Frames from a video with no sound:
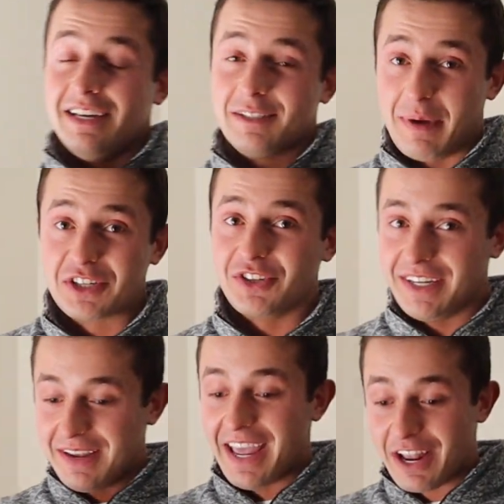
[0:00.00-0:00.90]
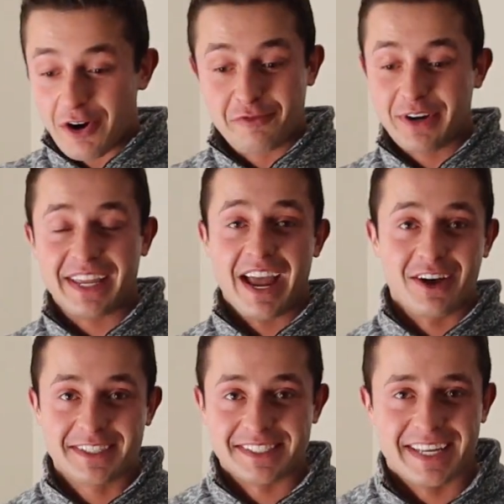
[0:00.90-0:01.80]
especially in our freaking
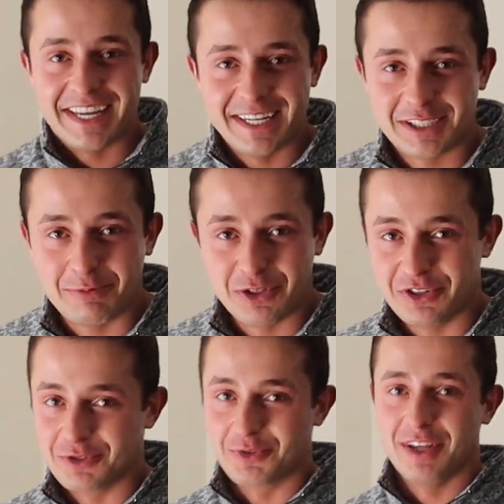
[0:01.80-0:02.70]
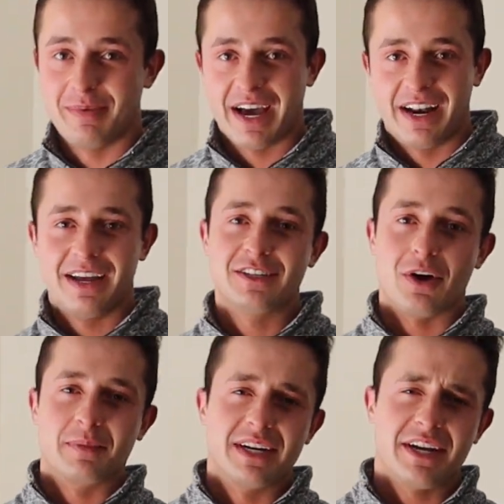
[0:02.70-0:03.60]
house because the heat distribution is really bad.
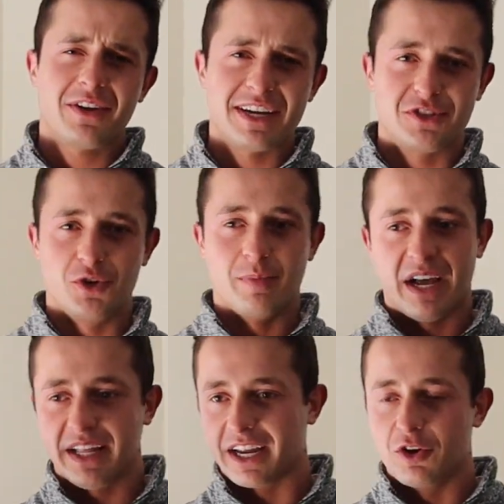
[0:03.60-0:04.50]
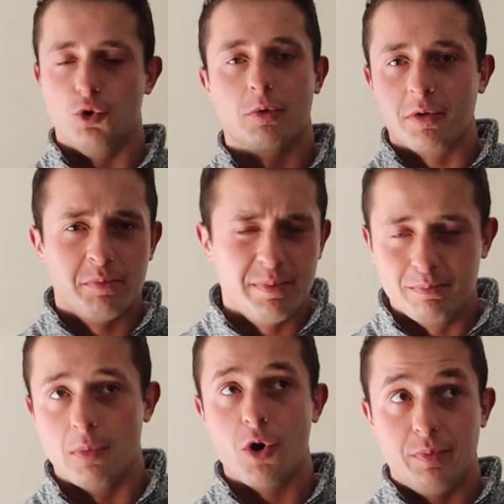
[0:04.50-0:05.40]
So I'm gonna take you guys through my like normal
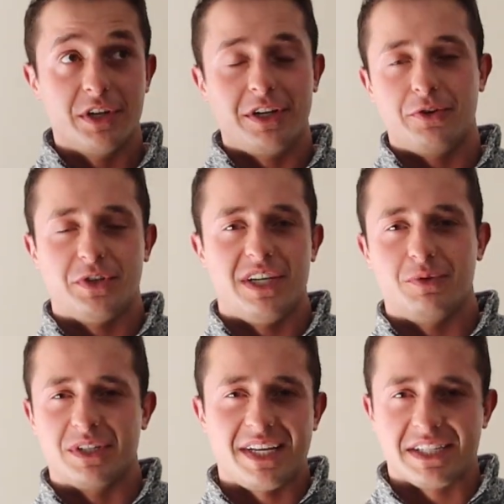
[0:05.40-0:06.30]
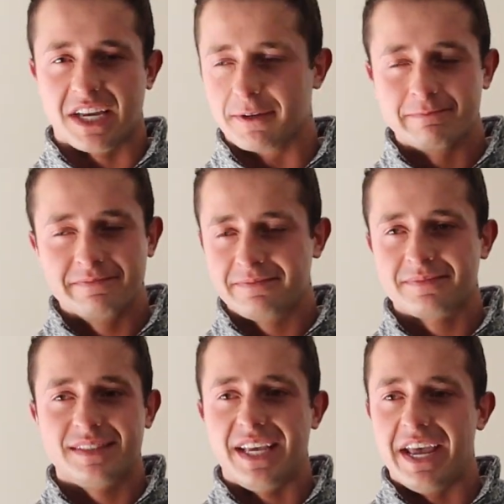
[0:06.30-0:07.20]
mobility routine, which takes like
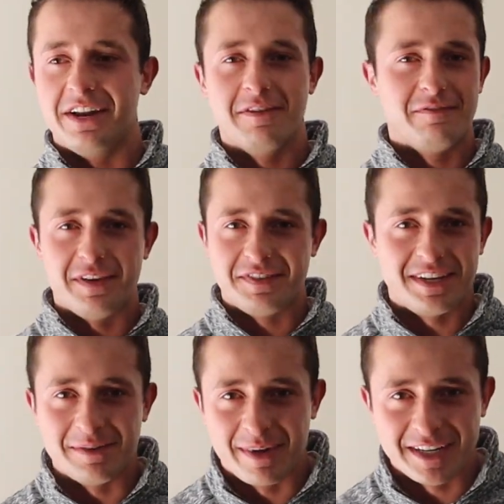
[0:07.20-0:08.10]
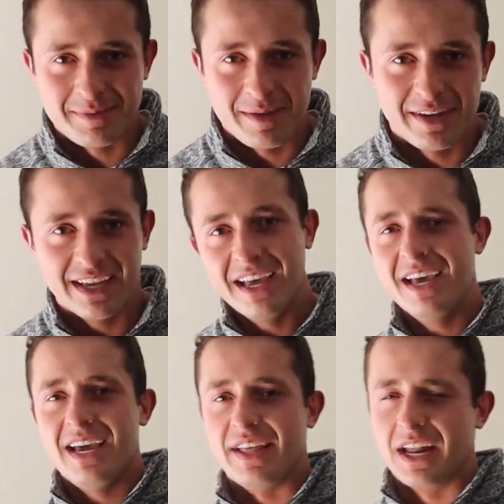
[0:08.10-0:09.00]
10-15 minutes maybe,
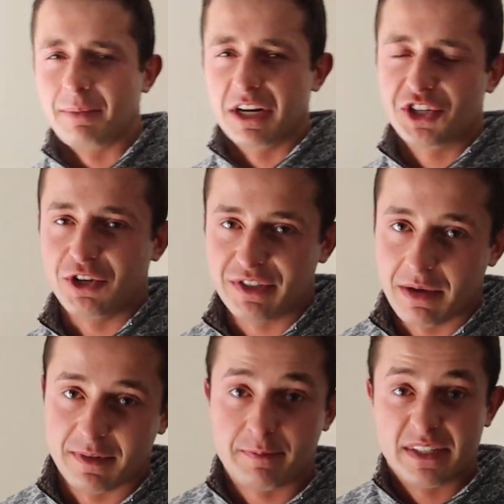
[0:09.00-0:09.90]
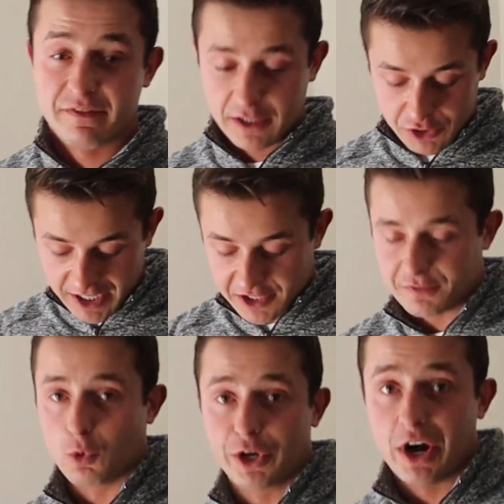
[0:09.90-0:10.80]
and then I'm gonna show you some specific stretches
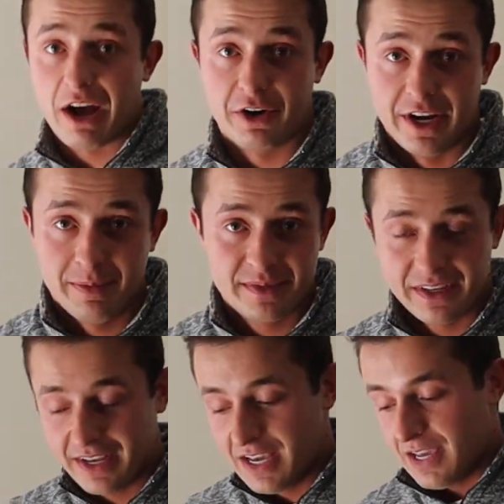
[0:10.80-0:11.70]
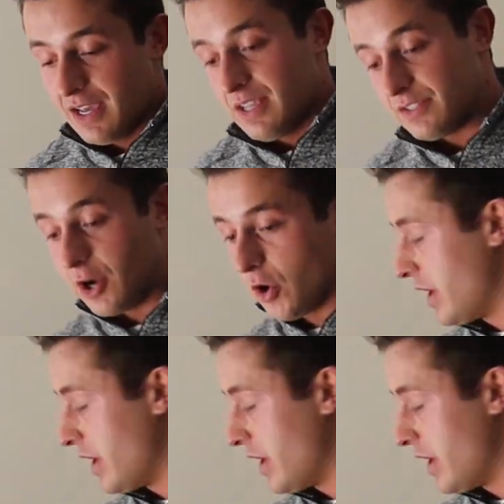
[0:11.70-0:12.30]
for your outer hips. So,